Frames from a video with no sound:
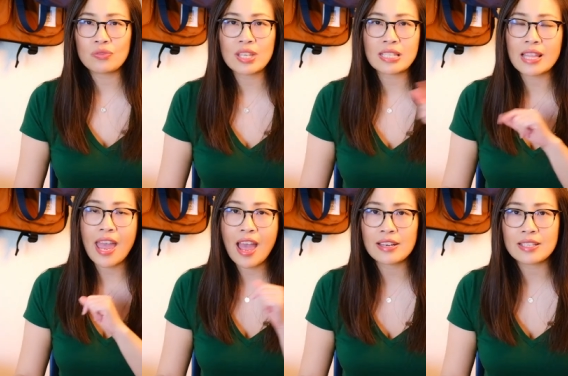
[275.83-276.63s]
this
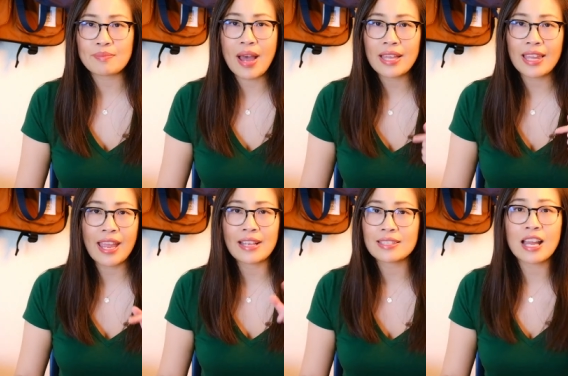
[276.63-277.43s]
land is my
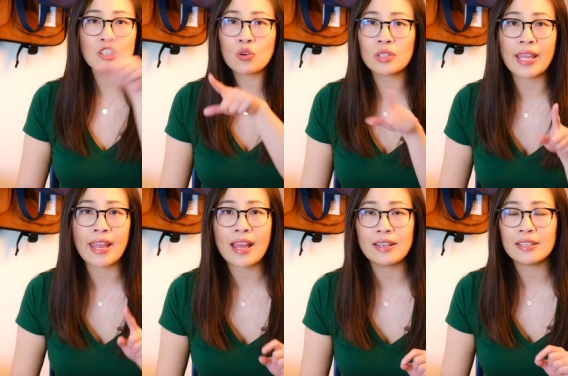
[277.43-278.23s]
land, it's not your
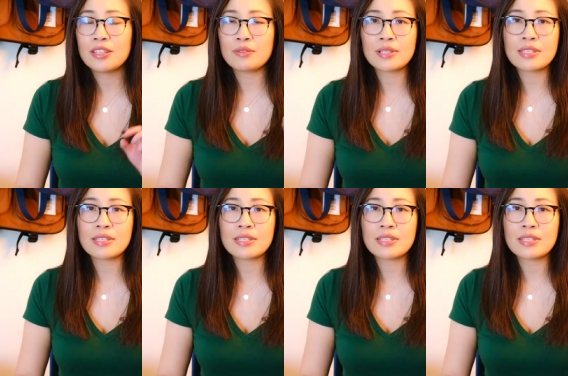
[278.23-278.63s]
land, you would